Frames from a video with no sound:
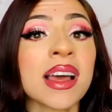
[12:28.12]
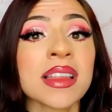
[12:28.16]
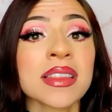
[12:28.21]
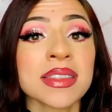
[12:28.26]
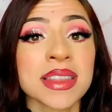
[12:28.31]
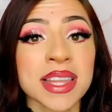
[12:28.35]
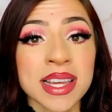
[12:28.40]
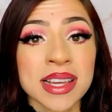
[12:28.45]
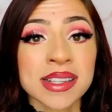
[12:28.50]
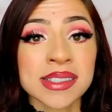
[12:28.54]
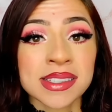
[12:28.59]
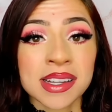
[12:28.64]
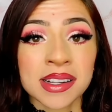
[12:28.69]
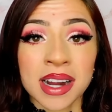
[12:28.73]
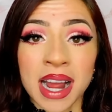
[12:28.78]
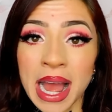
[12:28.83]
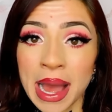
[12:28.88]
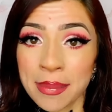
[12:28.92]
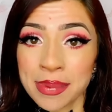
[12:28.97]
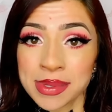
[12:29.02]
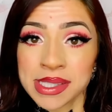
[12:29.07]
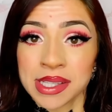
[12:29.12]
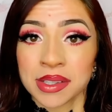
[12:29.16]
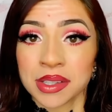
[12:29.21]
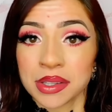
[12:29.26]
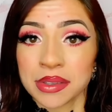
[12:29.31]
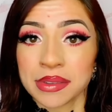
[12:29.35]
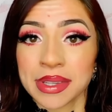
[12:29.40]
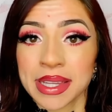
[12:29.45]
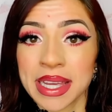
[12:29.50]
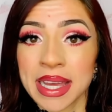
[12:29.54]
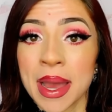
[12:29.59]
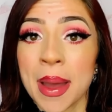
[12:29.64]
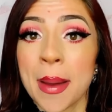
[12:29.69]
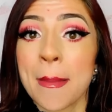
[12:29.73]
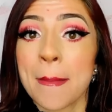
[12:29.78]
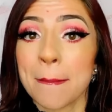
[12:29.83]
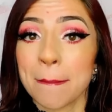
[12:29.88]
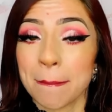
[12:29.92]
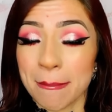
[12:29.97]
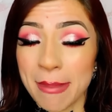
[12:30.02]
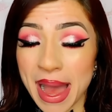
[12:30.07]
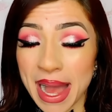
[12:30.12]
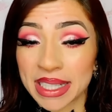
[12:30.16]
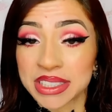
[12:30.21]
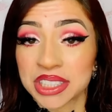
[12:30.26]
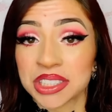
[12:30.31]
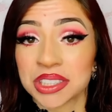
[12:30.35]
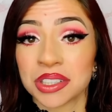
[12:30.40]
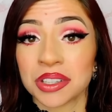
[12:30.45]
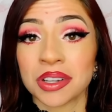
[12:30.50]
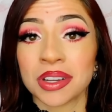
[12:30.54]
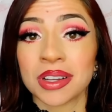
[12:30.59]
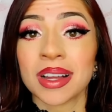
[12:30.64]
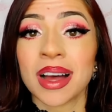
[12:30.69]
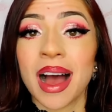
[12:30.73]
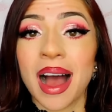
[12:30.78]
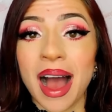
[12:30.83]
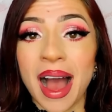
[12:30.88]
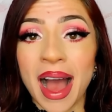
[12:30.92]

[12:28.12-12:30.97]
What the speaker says: These are absolutely magical.